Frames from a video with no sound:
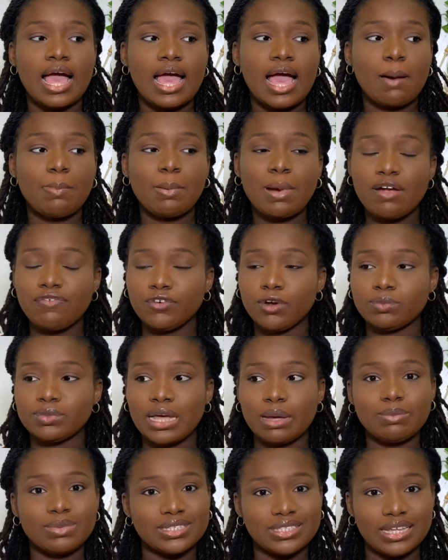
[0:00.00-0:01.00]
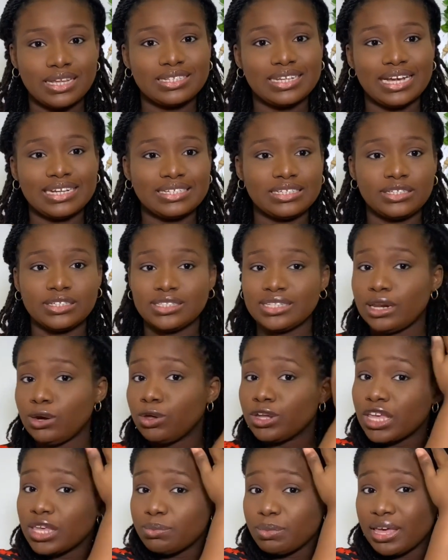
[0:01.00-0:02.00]
Apart from that mistake that I did
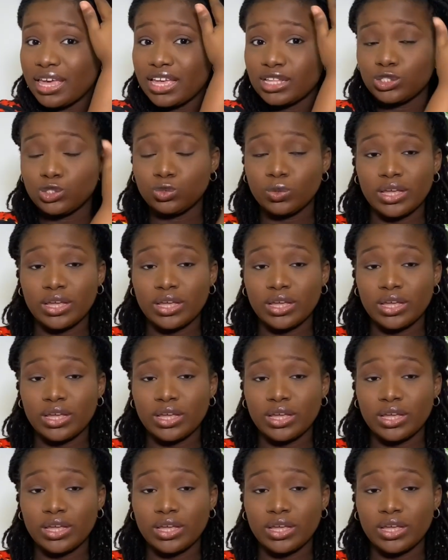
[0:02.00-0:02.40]
interlocking my hair too